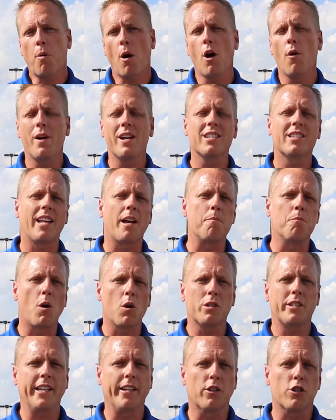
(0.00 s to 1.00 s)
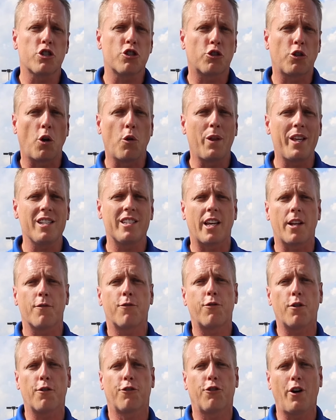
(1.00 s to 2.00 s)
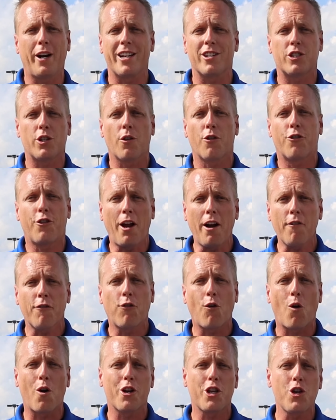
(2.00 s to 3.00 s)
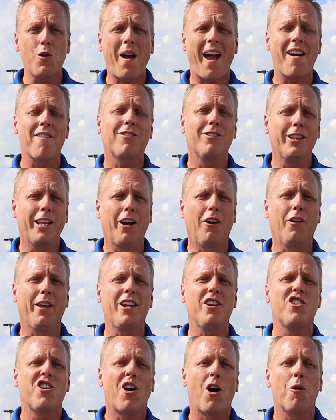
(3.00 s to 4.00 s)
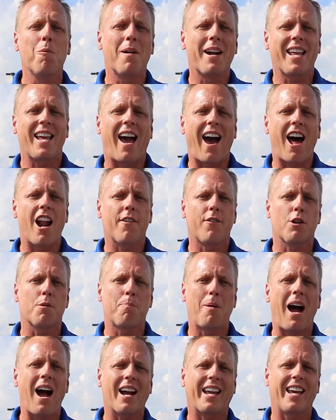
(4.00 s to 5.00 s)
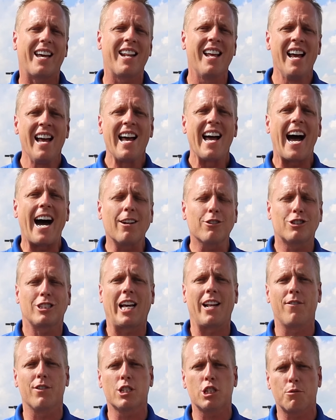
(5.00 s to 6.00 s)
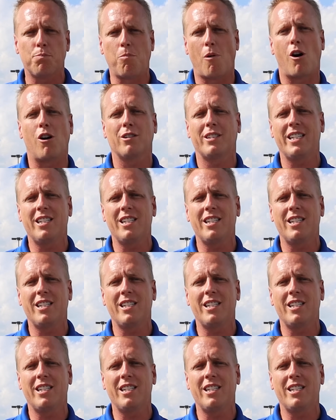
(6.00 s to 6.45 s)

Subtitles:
pro is that most dealers throw these in for free, so therefore you have literally no money out of your pocket outside of a small